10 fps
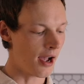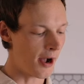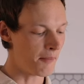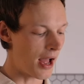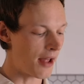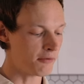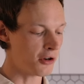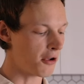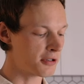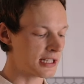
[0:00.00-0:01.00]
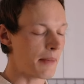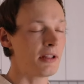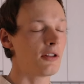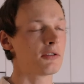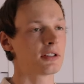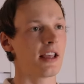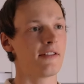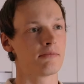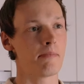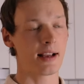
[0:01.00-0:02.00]
and you know, slapping those
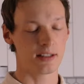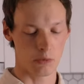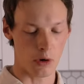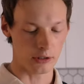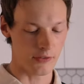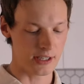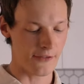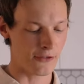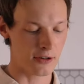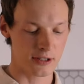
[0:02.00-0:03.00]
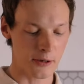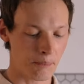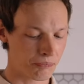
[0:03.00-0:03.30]
leaves makes the world of a difference.